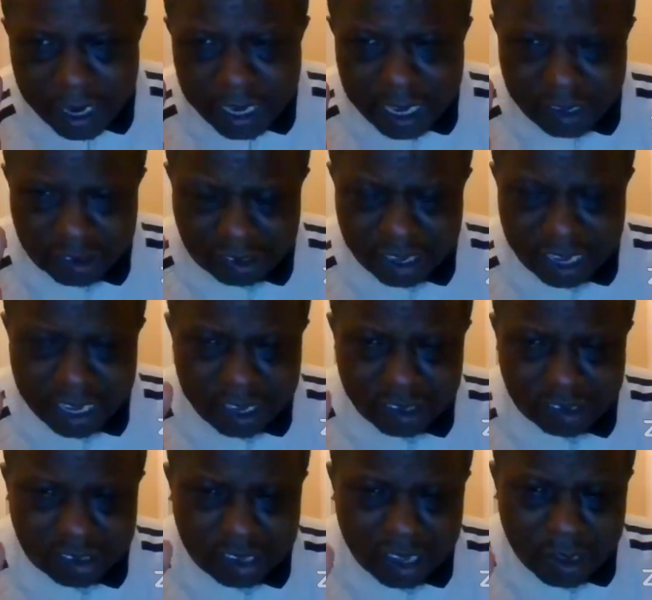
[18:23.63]
that they say
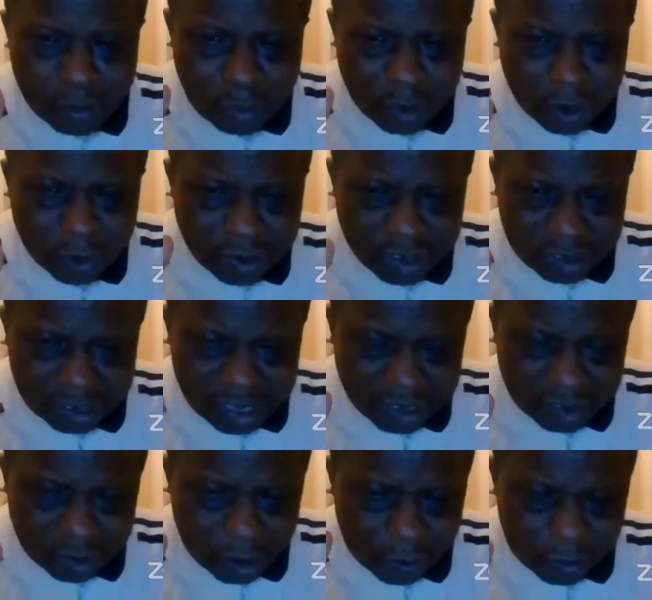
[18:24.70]
this, they bring up these
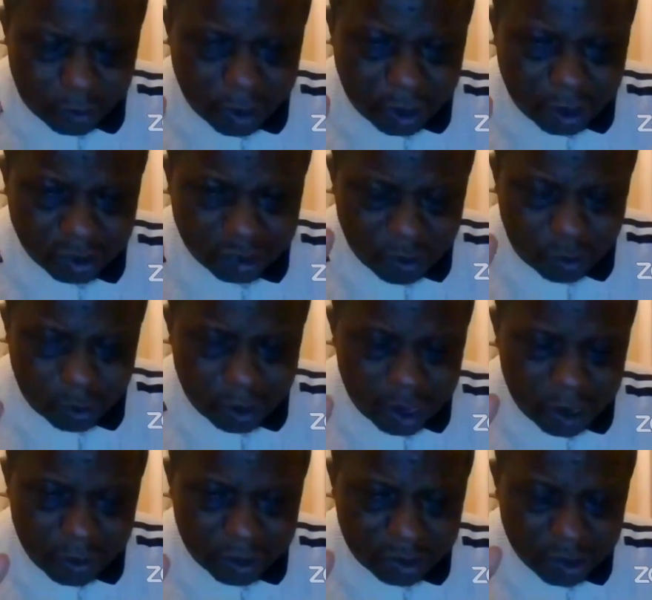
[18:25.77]
things up, because the
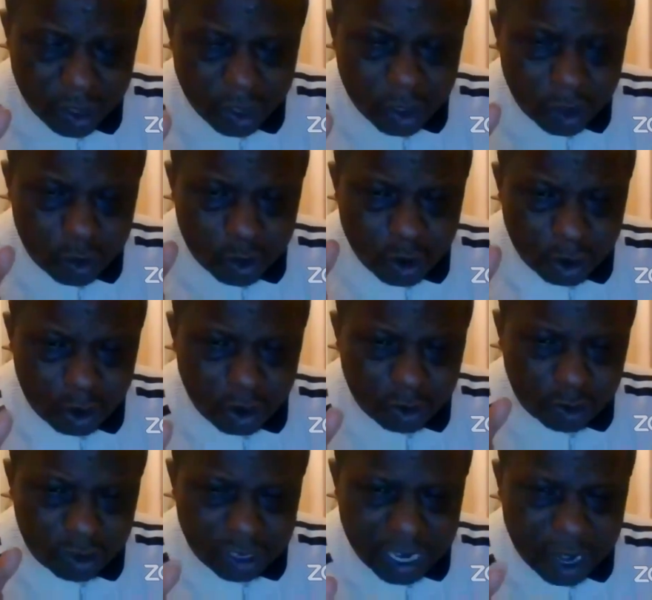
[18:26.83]
problem is you're going
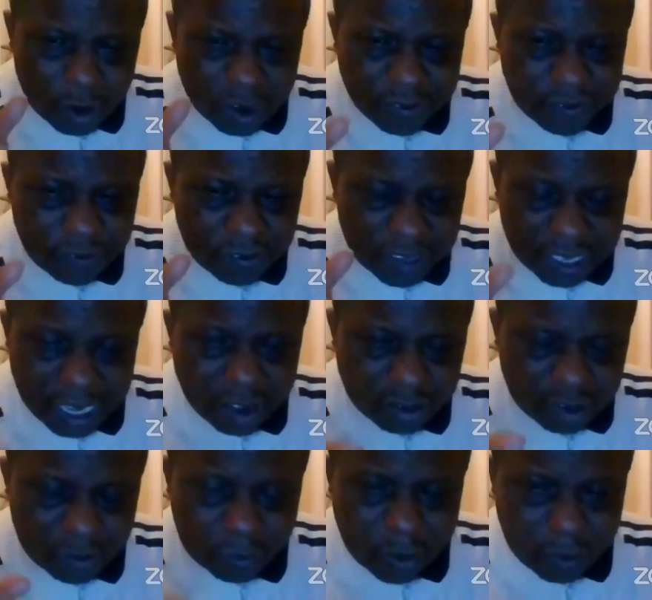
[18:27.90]
to deny
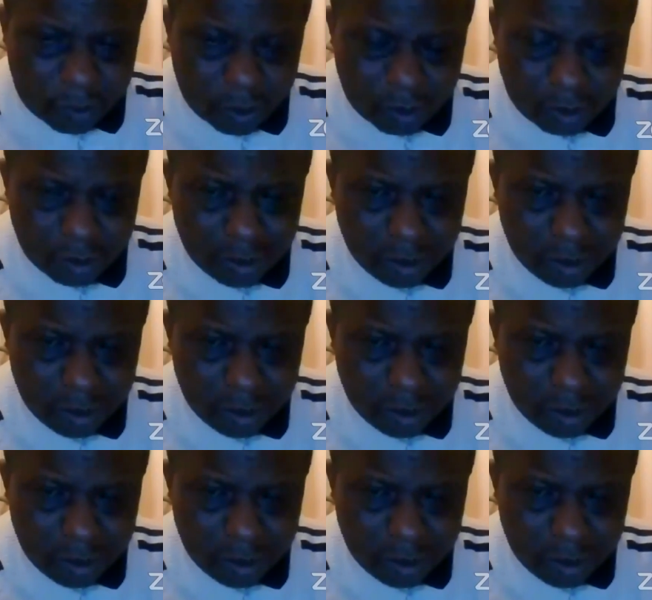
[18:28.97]
150,000 people